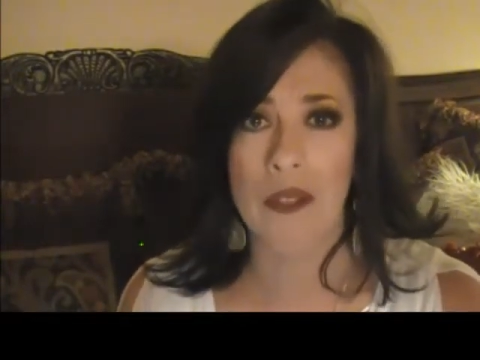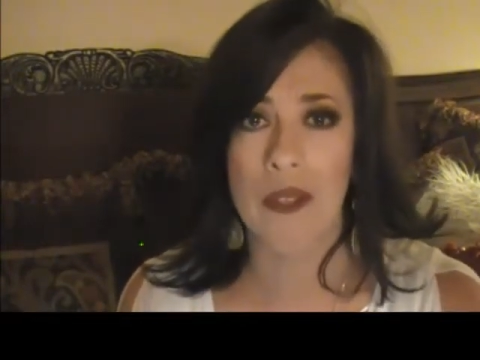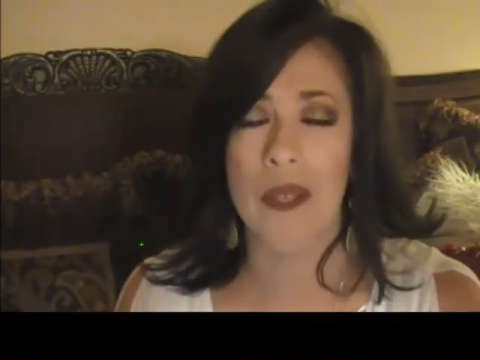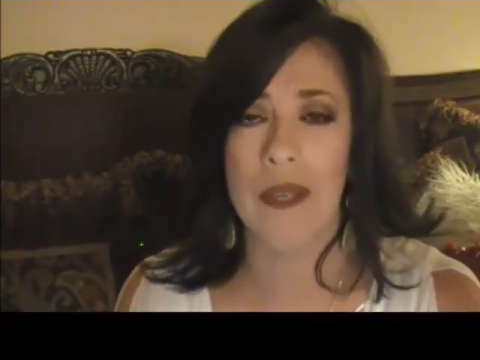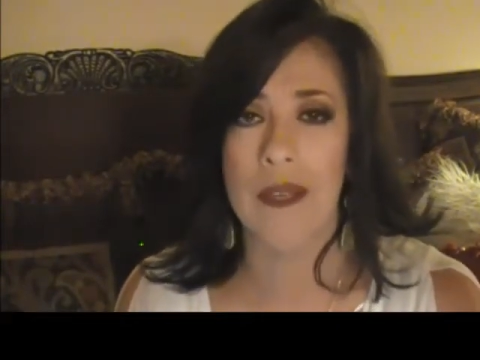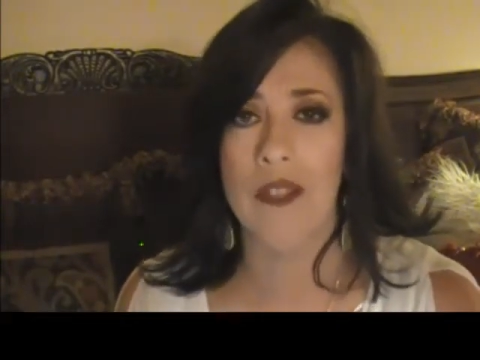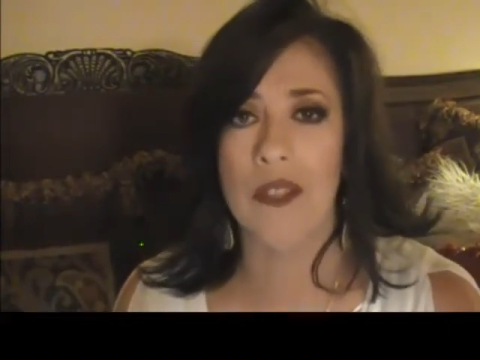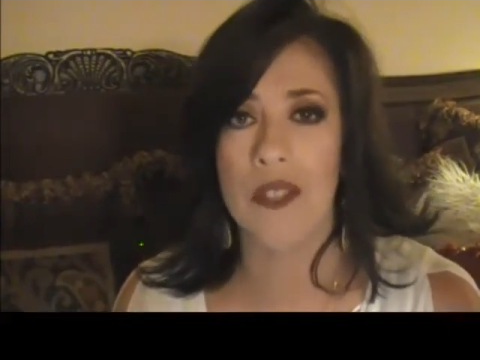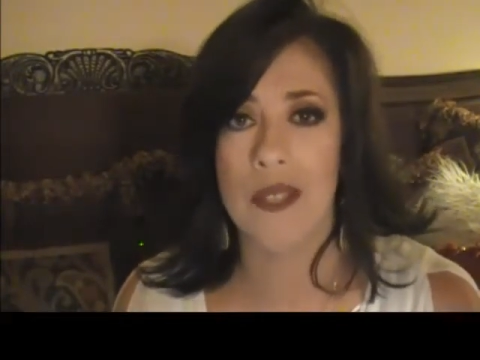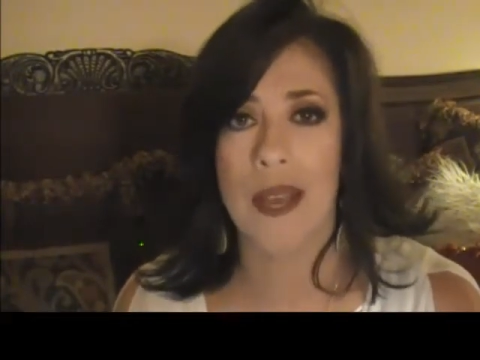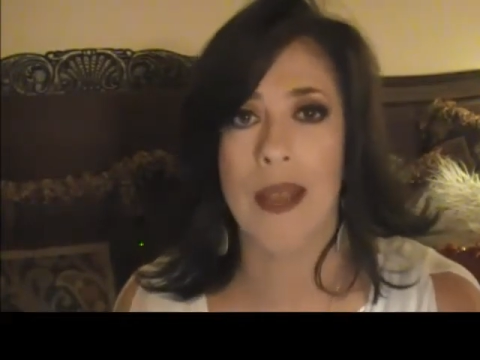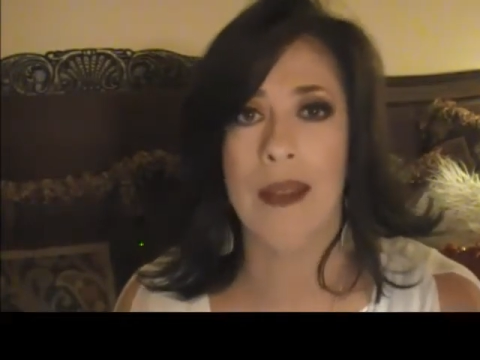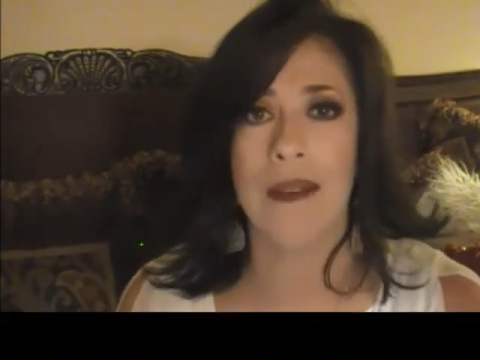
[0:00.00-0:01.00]
so you can
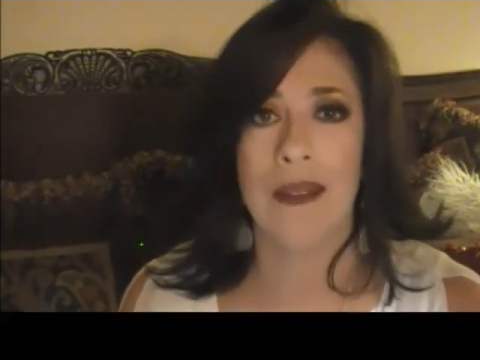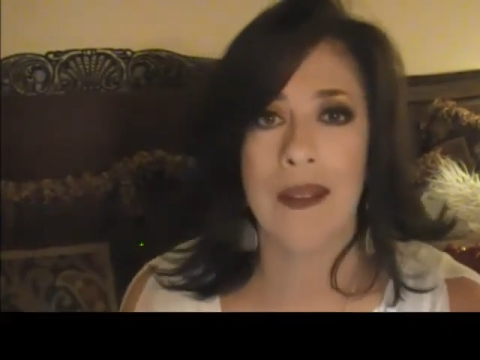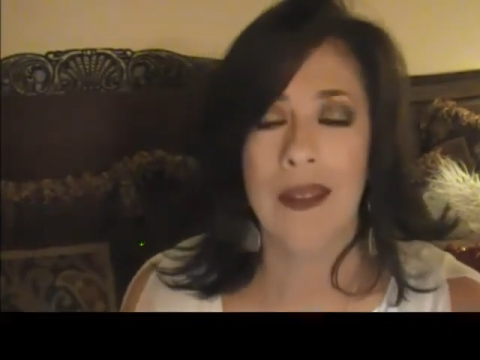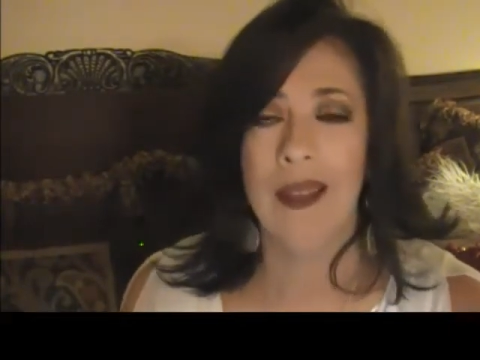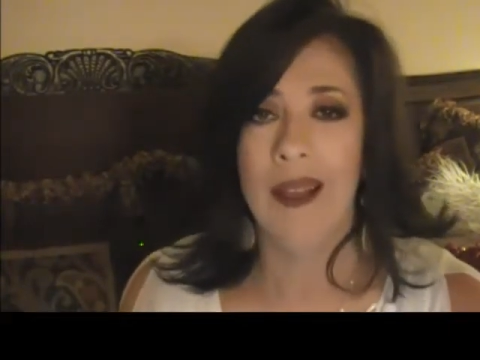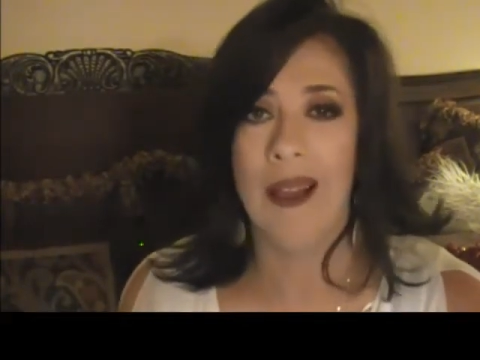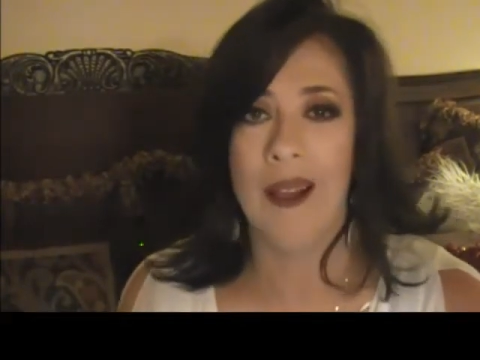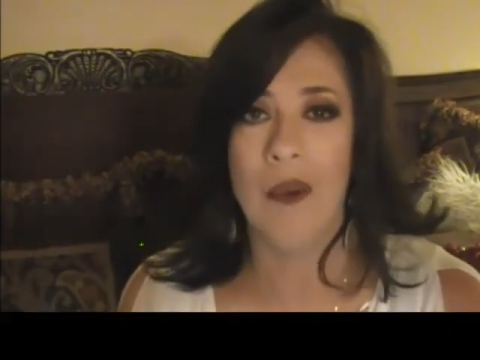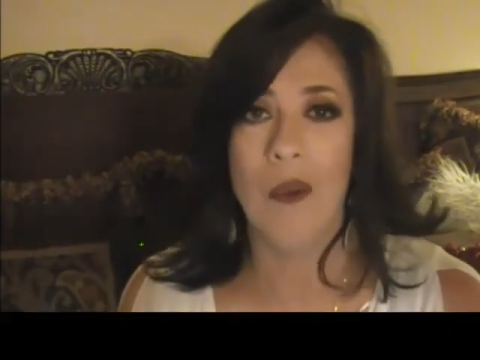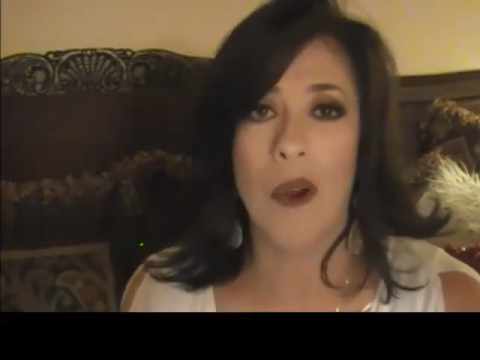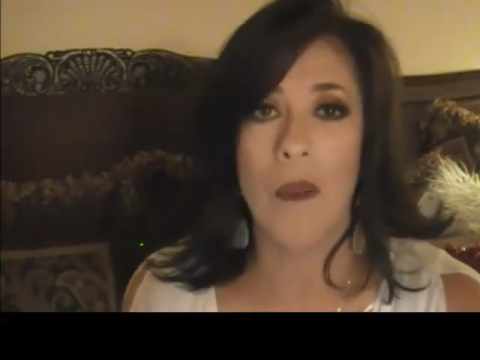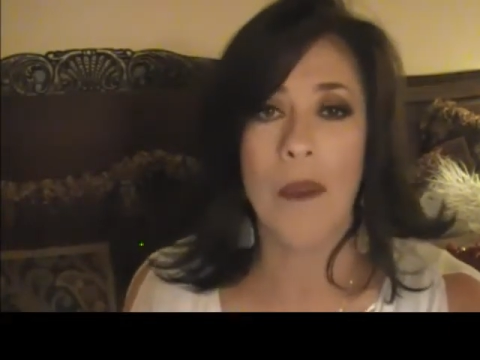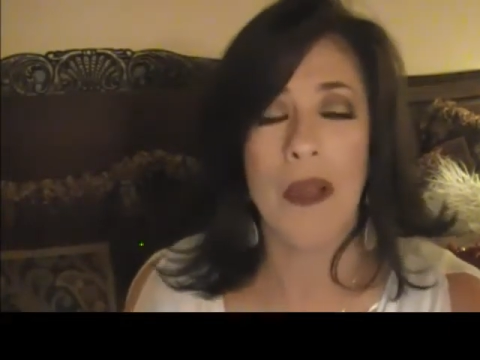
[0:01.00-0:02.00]
understand
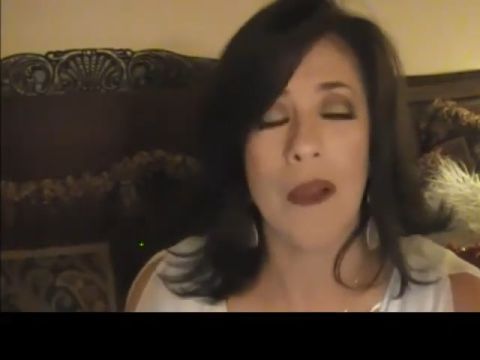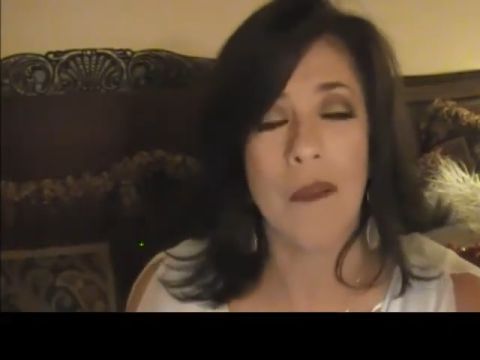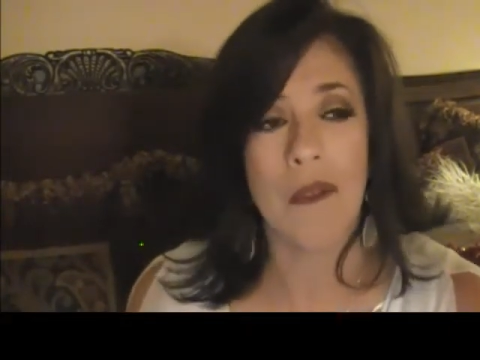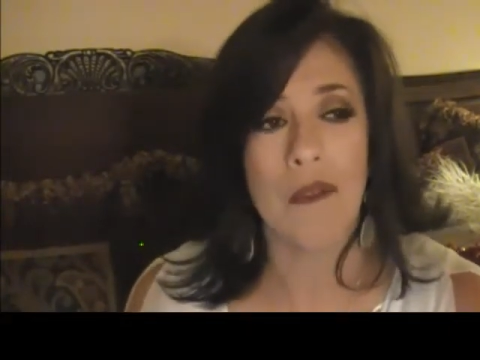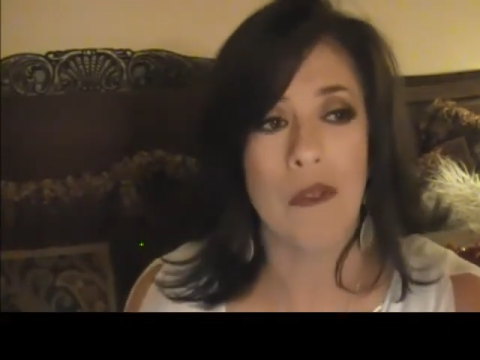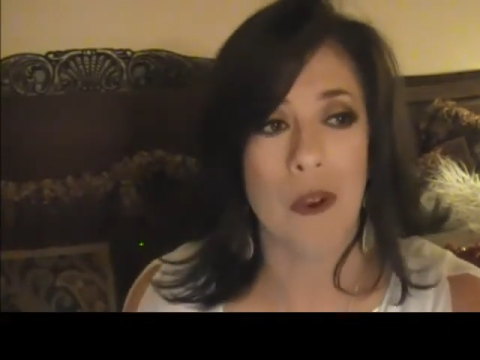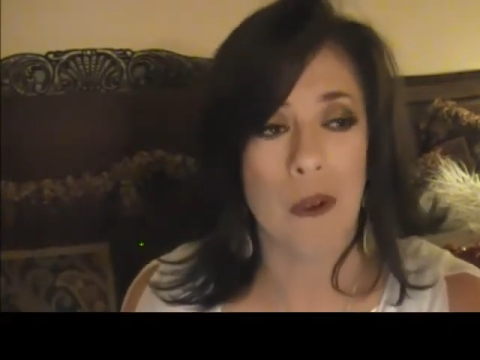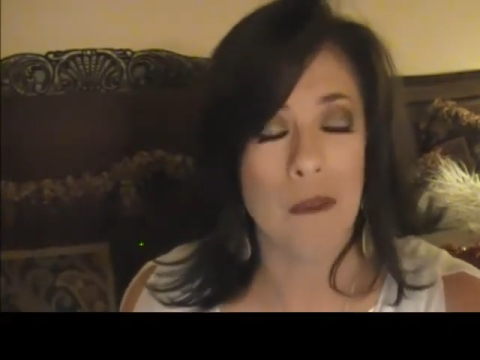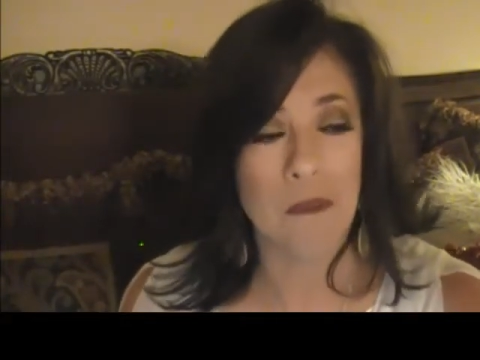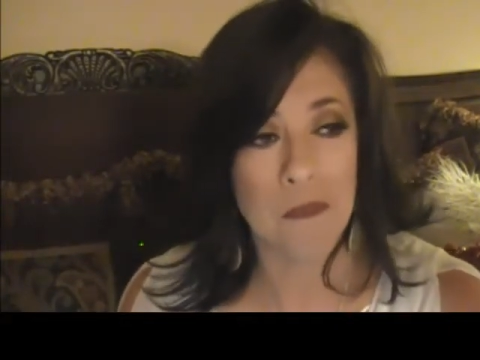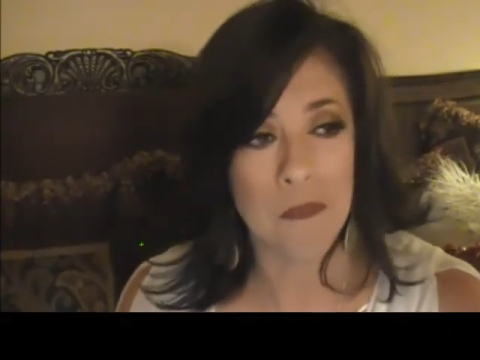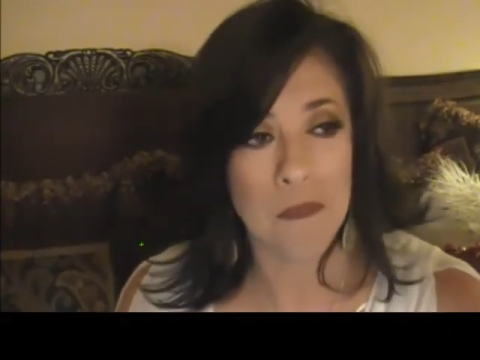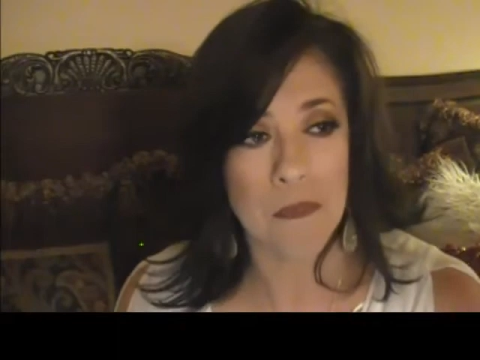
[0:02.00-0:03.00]
where I'm coming
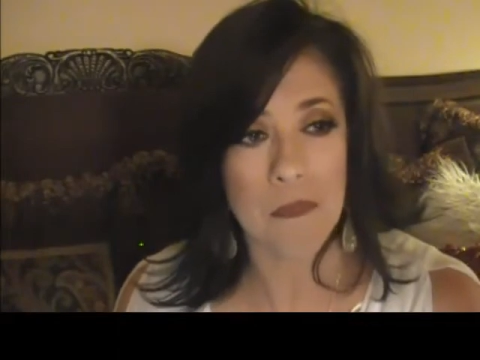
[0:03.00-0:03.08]
from.